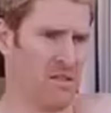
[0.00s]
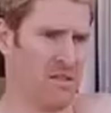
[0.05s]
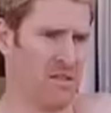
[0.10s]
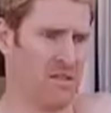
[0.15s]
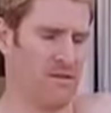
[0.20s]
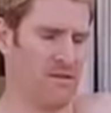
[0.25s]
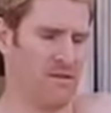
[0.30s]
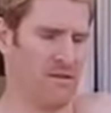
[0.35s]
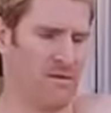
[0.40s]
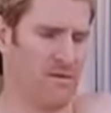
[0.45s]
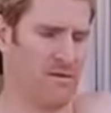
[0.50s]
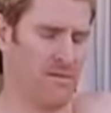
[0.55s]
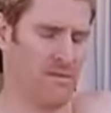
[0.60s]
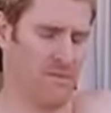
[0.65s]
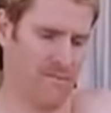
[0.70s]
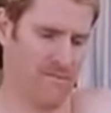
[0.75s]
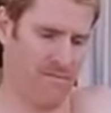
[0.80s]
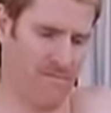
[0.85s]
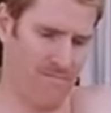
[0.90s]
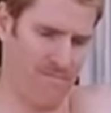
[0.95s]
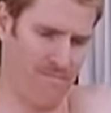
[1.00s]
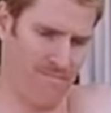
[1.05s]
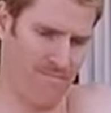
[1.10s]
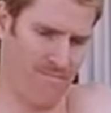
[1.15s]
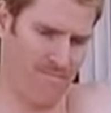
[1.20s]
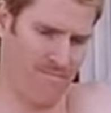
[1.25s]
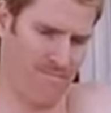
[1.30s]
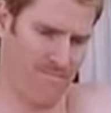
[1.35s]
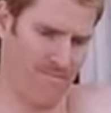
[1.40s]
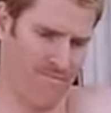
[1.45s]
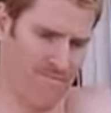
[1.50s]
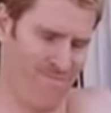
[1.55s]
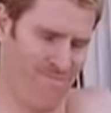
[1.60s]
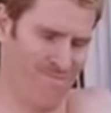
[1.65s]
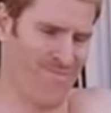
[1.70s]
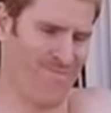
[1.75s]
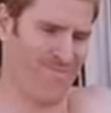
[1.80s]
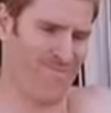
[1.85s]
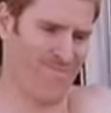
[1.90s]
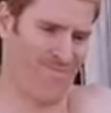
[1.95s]

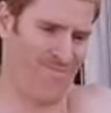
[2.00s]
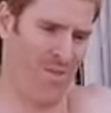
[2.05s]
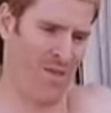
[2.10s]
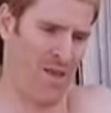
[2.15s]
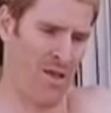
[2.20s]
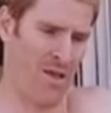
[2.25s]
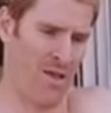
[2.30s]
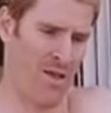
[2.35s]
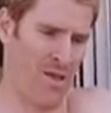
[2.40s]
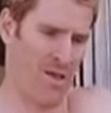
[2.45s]
Nobody speaks.